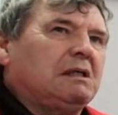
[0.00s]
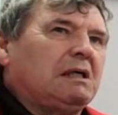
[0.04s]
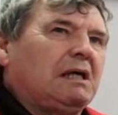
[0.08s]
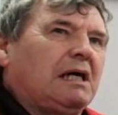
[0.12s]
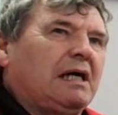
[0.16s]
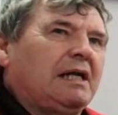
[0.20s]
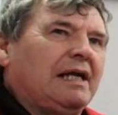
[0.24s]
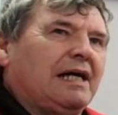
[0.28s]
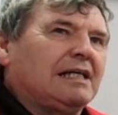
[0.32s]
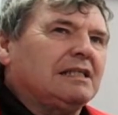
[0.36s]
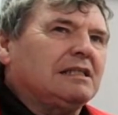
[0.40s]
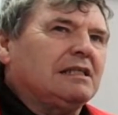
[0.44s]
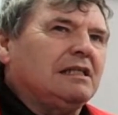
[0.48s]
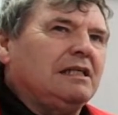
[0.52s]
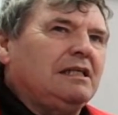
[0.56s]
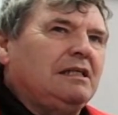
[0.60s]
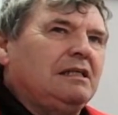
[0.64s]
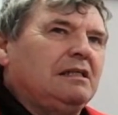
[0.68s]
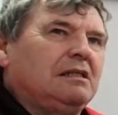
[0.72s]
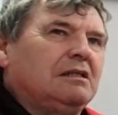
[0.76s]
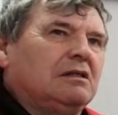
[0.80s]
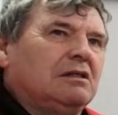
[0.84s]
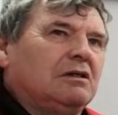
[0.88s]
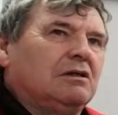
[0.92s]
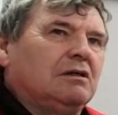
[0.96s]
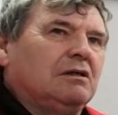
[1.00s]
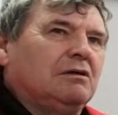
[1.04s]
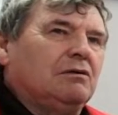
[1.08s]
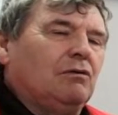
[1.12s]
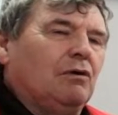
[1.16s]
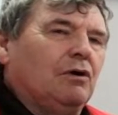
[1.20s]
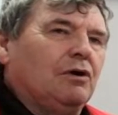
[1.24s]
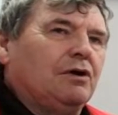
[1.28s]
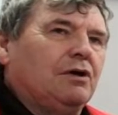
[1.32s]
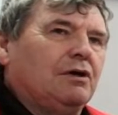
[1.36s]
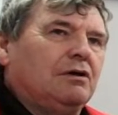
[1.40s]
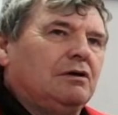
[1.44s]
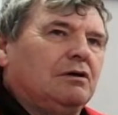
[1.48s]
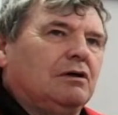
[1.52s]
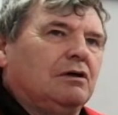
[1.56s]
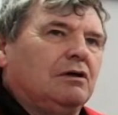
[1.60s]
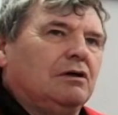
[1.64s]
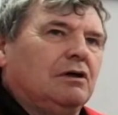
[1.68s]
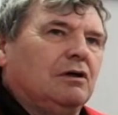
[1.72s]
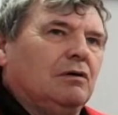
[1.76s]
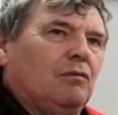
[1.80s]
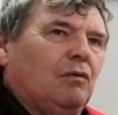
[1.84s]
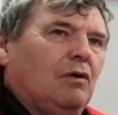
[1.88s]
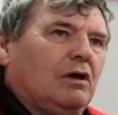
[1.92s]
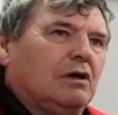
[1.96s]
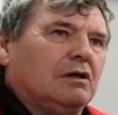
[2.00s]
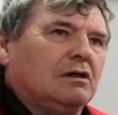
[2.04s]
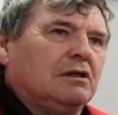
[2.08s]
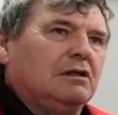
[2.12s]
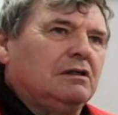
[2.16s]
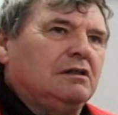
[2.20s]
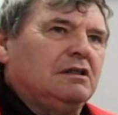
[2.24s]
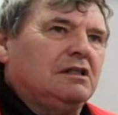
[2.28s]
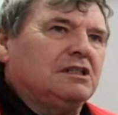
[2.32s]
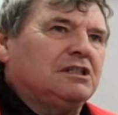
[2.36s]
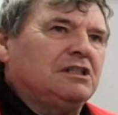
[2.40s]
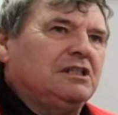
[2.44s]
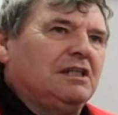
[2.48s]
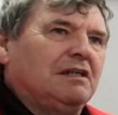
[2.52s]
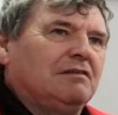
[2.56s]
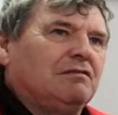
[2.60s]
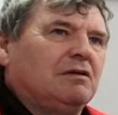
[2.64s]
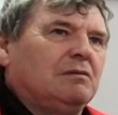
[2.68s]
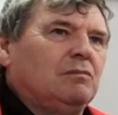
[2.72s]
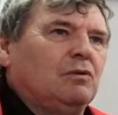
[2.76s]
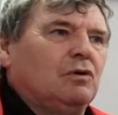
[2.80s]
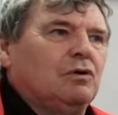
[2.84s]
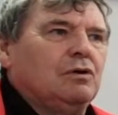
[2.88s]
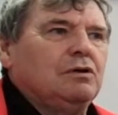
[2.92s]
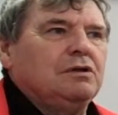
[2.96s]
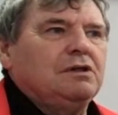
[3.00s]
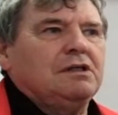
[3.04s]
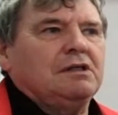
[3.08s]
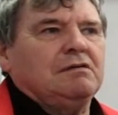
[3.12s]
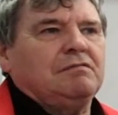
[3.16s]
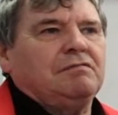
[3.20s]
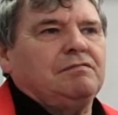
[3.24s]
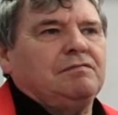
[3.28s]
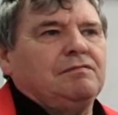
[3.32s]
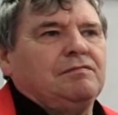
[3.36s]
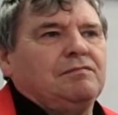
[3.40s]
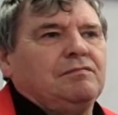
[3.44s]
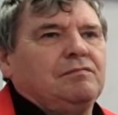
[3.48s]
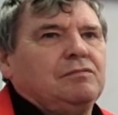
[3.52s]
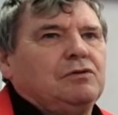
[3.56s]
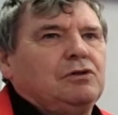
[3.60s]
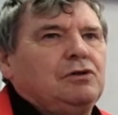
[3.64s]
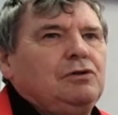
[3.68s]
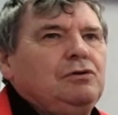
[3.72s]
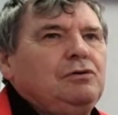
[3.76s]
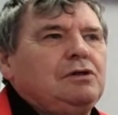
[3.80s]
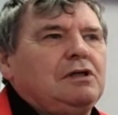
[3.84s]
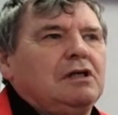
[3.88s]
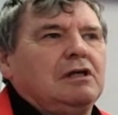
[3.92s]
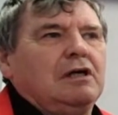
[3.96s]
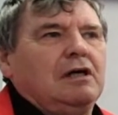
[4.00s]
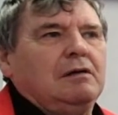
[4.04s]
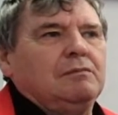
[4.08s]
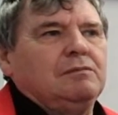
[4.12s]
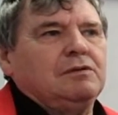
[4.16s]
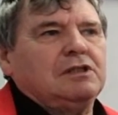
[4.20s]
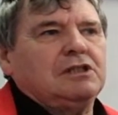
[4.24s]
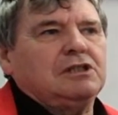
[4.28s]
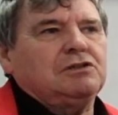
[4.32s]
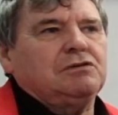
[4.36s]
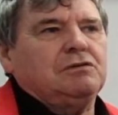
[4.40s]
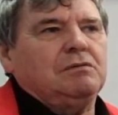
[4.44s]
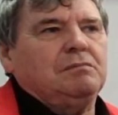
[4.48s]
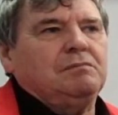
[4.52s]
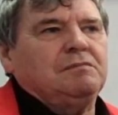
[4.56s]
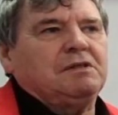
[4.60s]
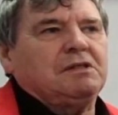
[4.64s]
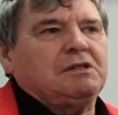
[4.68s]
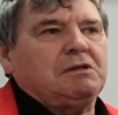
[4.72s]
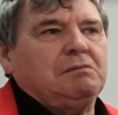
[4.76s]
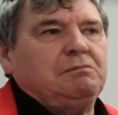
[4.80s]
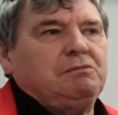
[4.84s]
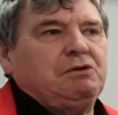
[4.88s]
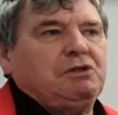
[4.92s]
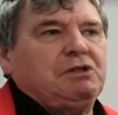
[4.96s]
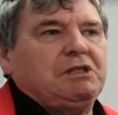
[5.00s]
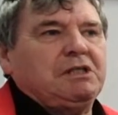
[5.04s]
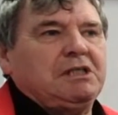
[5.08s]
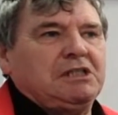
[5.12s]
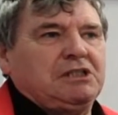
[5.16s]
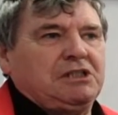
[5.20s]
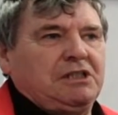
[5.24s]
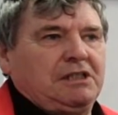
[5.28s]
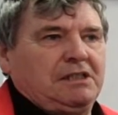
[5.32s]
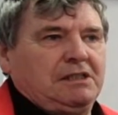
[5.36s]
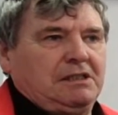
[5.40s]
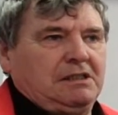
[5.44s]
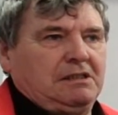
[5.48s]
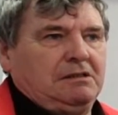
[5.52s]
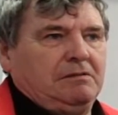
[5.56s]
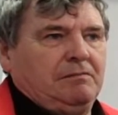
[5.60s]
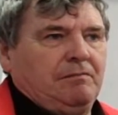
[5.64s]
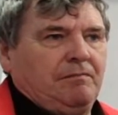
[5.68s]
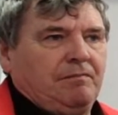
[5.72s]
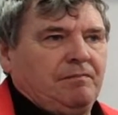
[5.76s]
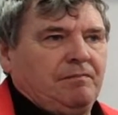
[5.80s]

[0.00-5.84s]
an athlete or a runner or a walker is never more than 2 kilometres from the community centre.